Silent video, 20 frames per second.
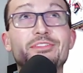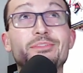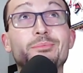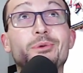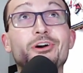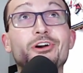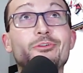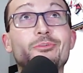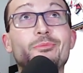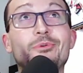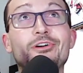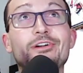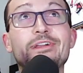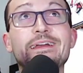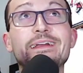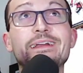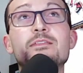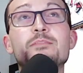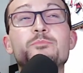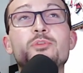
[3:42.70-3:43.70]
tomorrow
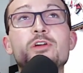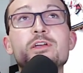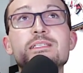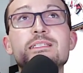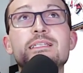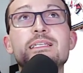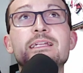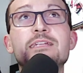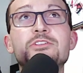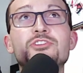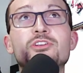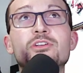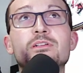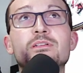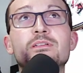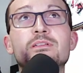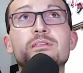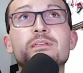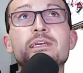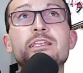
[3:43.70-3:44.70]
morning. The
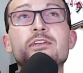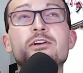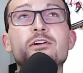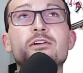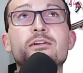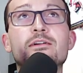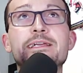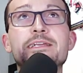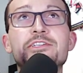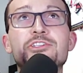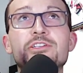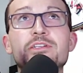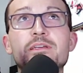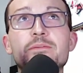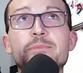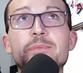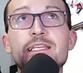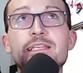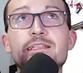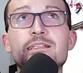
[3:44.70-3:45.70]
Presidential Inauguration
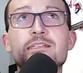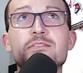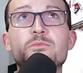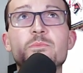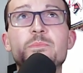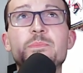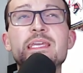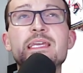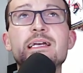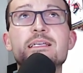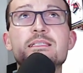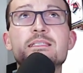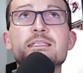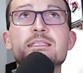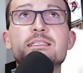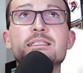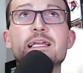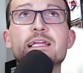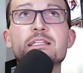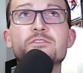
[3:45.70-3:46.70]
Committee, that's what
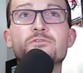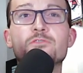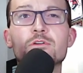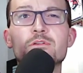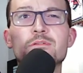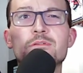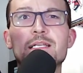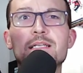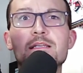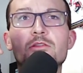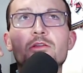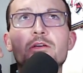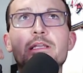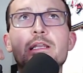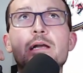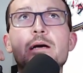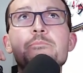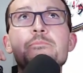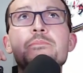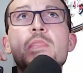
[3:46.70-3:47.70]
PIC stands for, had to look
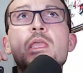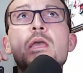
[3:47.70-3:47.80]
it up,